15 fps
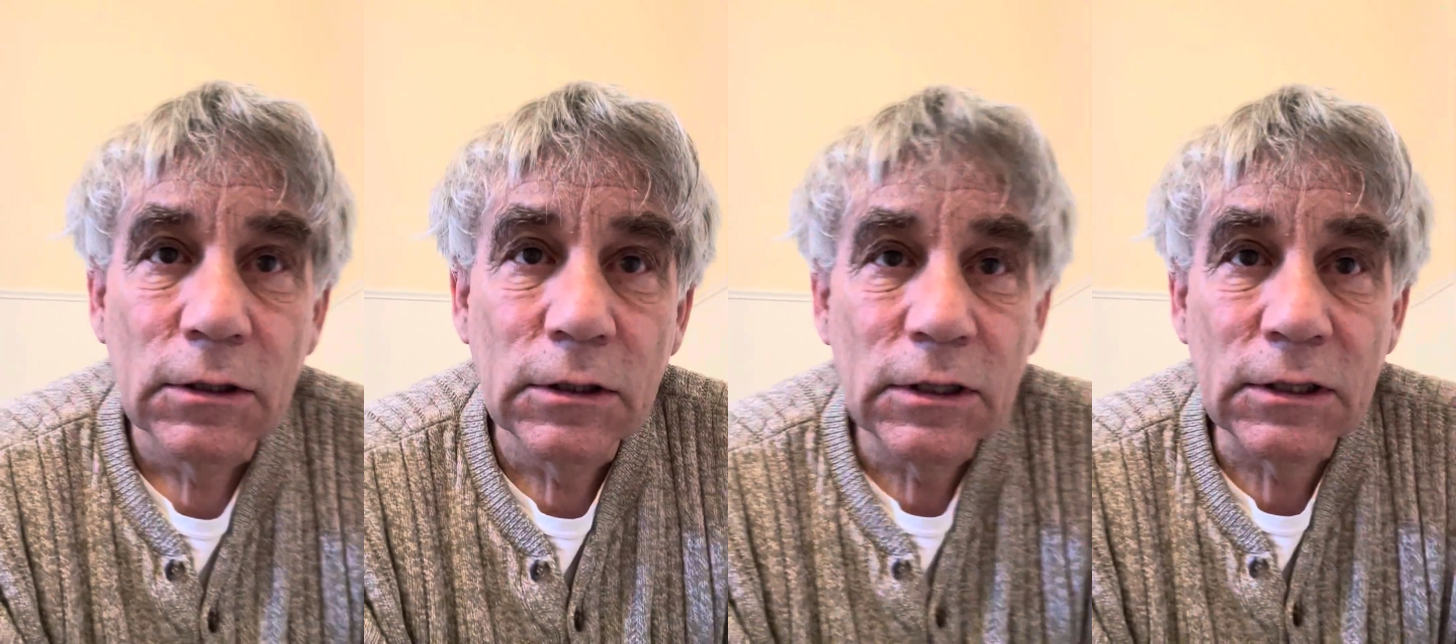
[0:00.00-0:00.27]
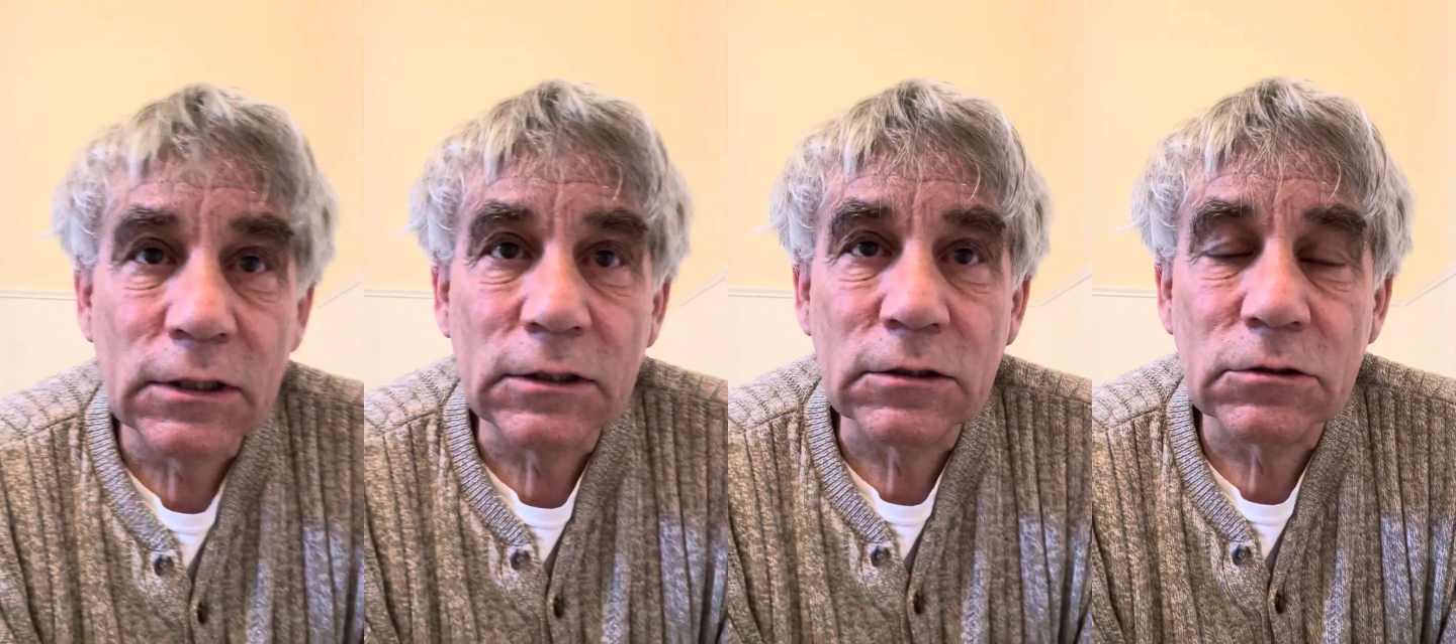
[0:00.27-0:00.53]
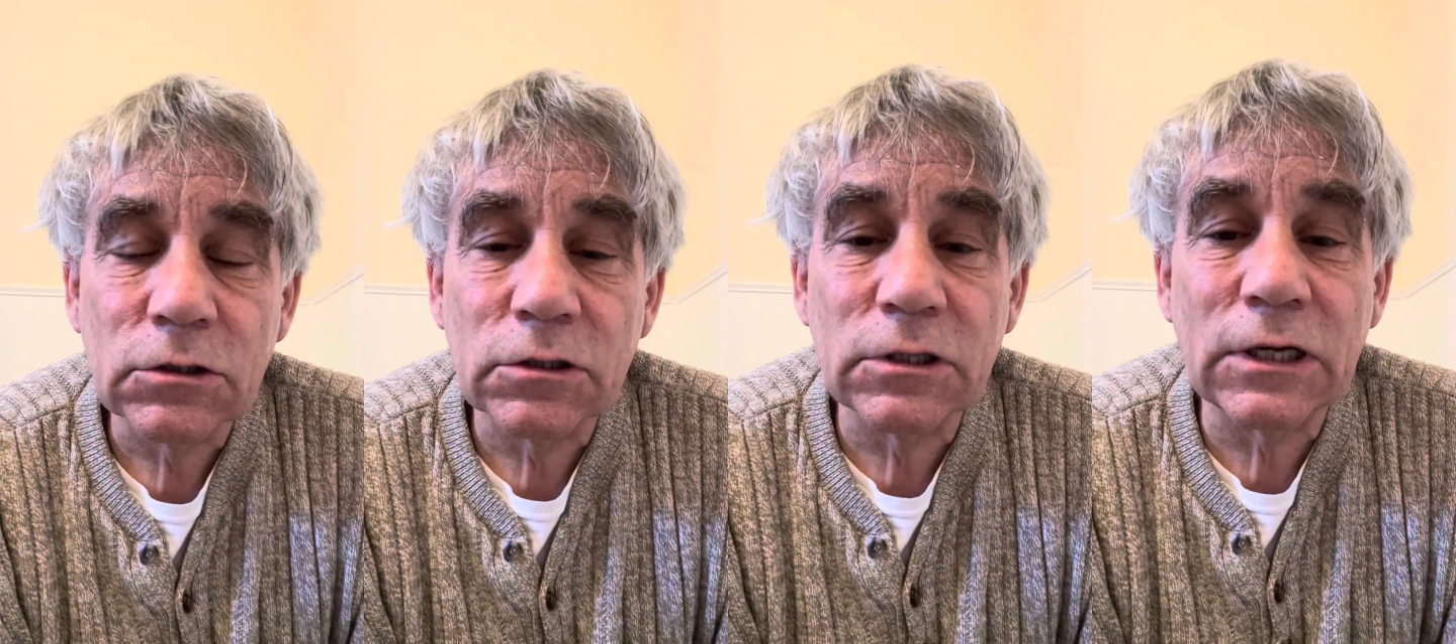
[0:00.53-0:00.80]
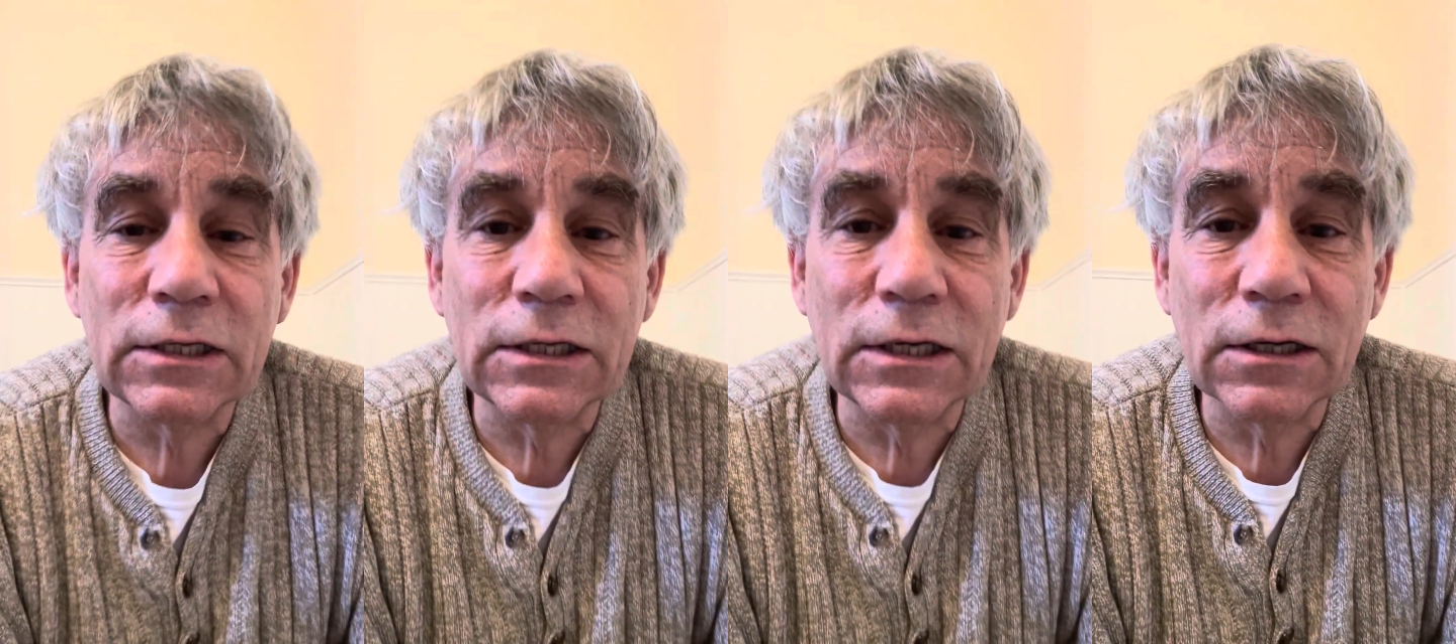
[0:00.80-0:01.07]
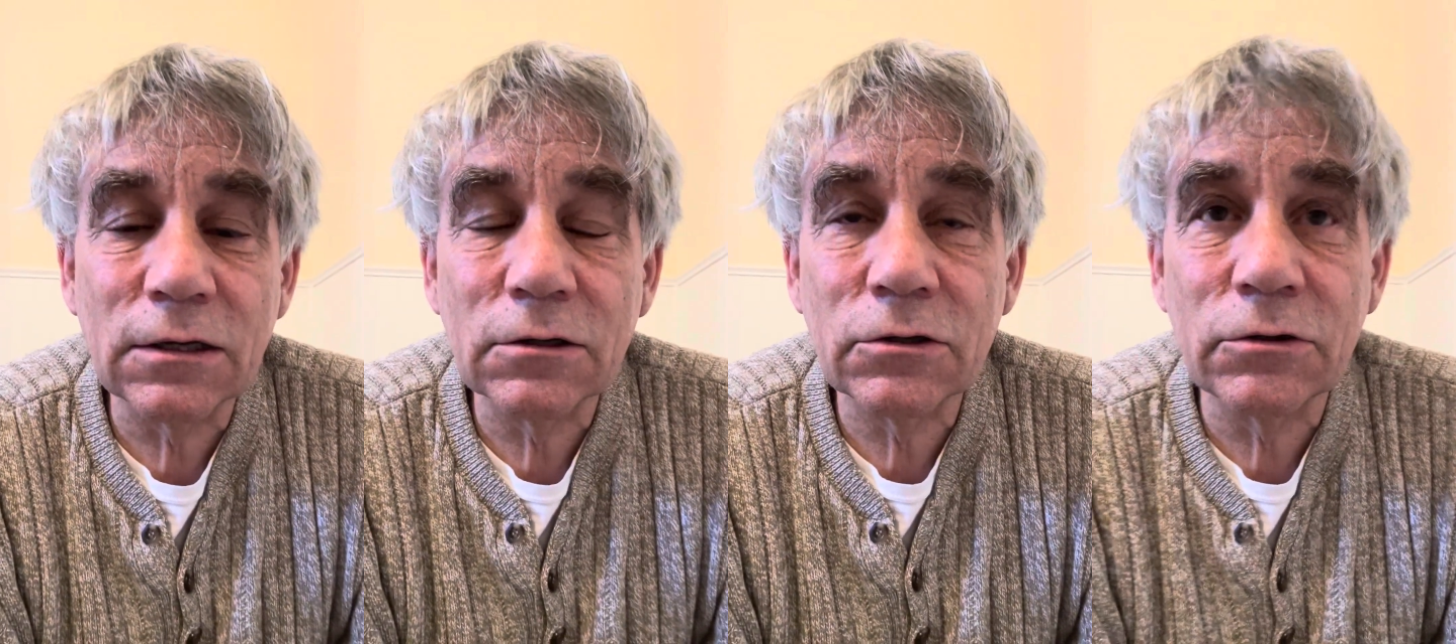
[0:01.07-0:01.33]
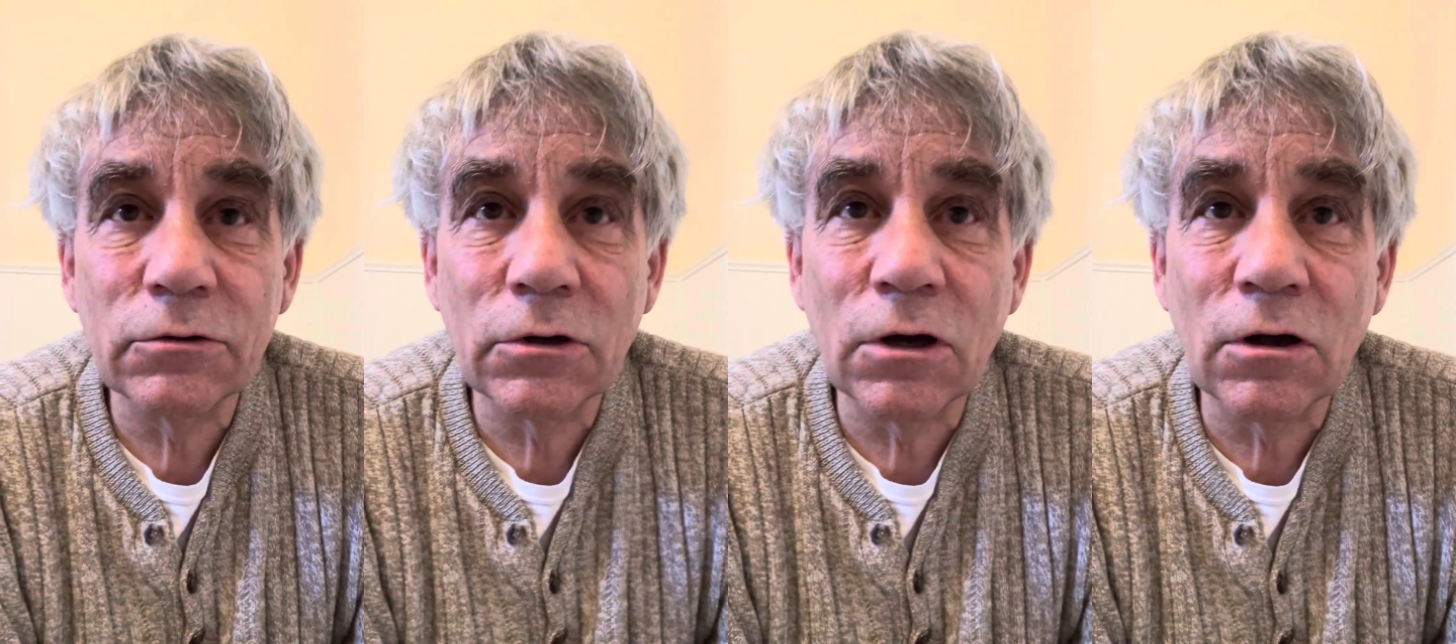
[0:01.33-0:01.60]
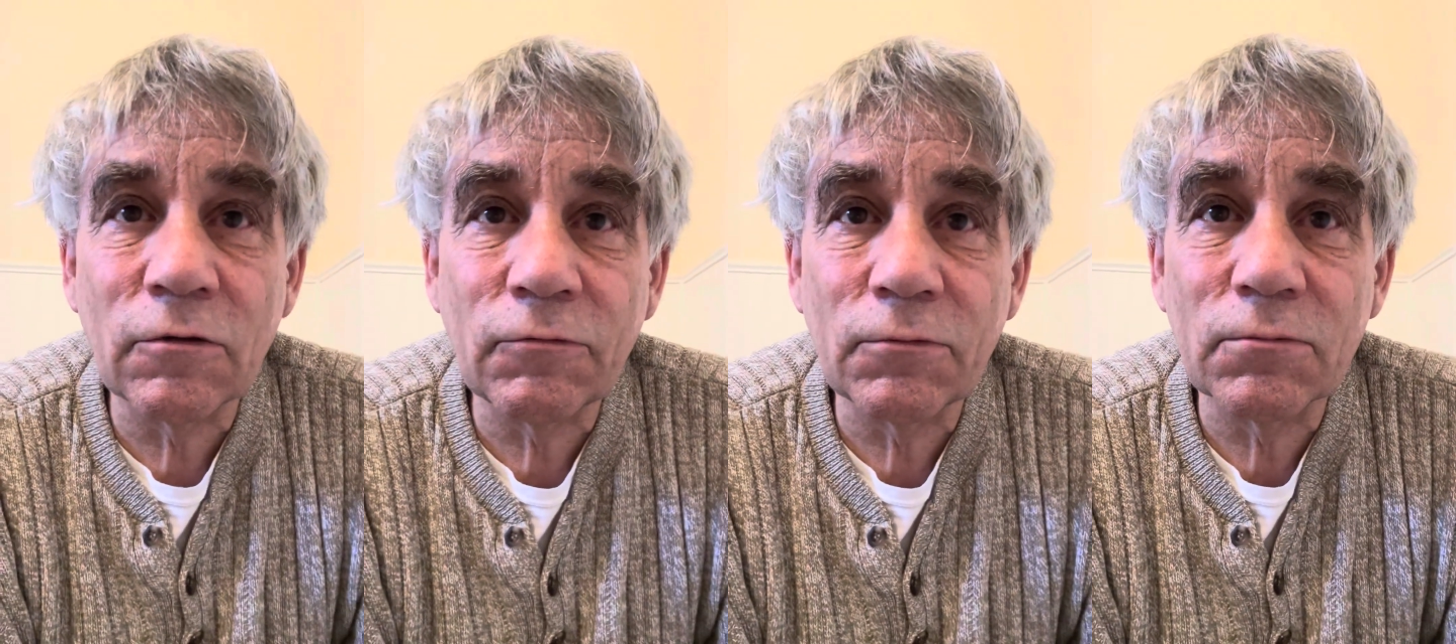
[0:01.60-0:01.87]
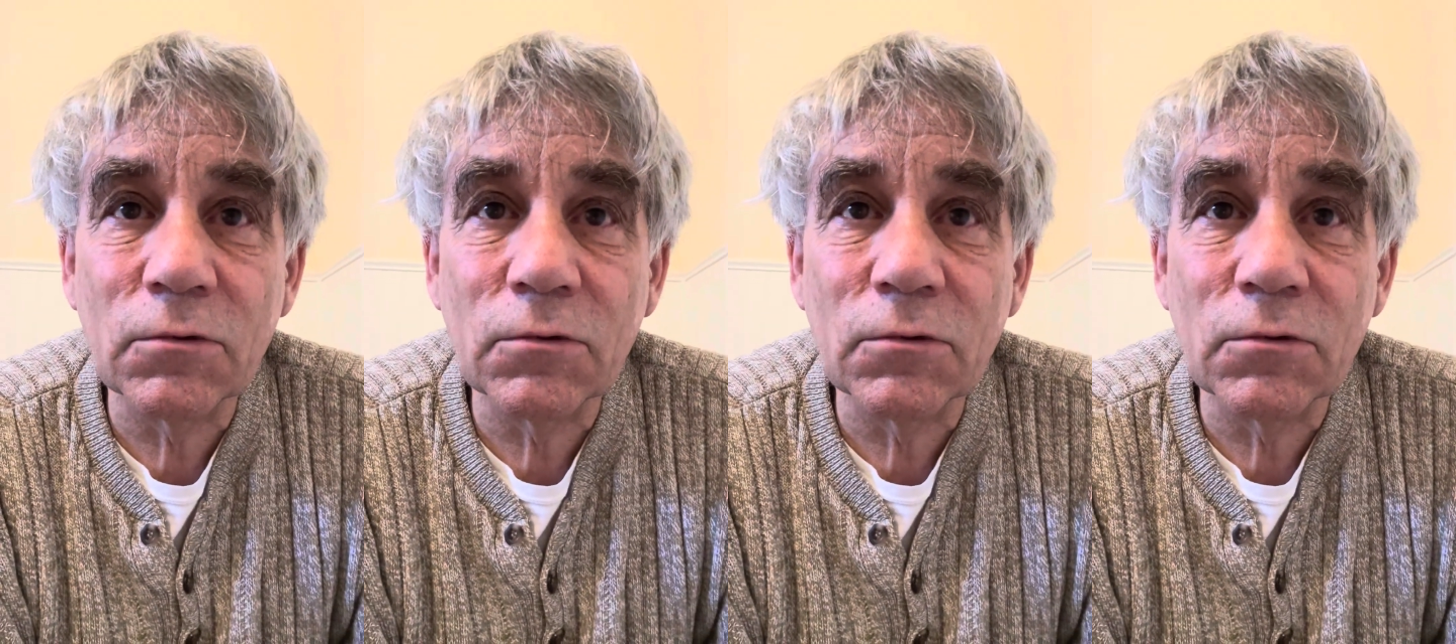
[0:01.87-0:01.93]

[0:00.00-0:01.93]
And it's a good idea to turn off